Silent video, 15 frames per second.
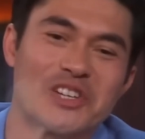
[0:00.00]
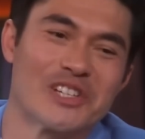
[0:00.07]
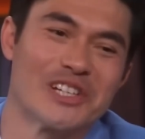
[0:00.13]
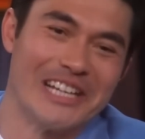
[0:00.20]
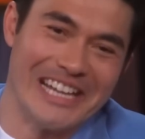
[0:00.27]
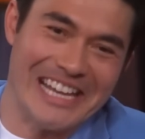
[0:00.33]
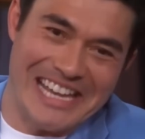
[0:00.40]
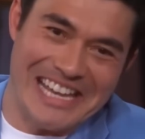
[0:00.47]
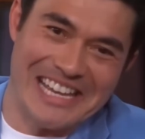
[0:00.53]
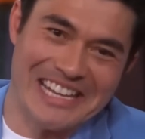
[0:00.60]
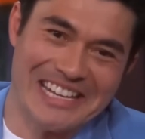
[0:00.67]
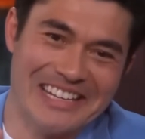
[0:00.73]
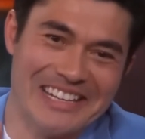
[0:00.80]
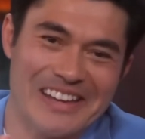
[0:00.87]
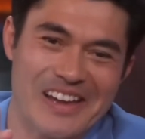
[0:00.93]
he was certainly
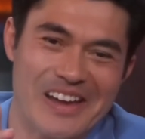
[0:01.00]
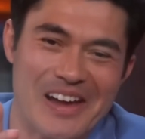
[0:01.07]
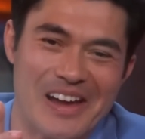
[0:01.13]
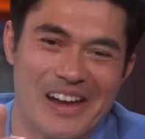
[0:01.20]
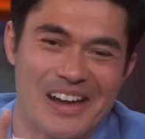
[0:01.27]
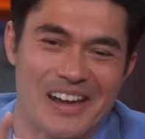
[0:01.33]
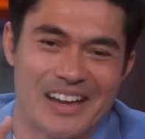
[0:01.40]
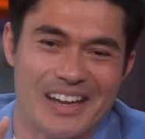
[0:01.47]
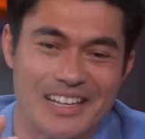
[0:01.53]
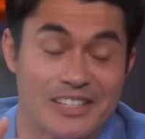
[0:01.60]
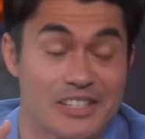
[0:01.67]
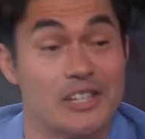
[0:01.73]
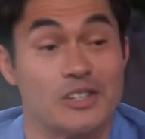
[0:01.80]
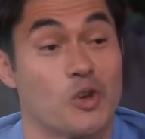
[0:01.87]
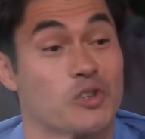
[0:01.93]
excited for an
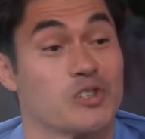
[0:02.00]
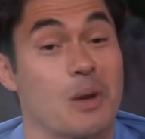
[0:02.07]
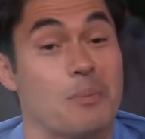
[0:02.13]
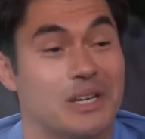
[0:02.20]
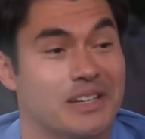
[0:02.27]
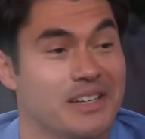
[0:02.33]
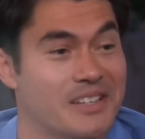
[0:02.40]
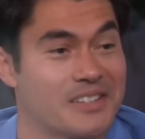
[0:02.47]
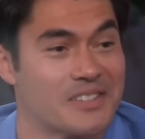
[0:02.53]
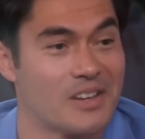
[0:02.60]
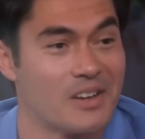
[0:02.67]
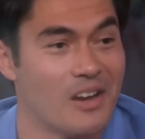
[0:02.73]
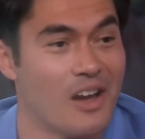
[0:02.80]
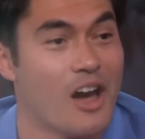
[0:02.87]
intriguing experience.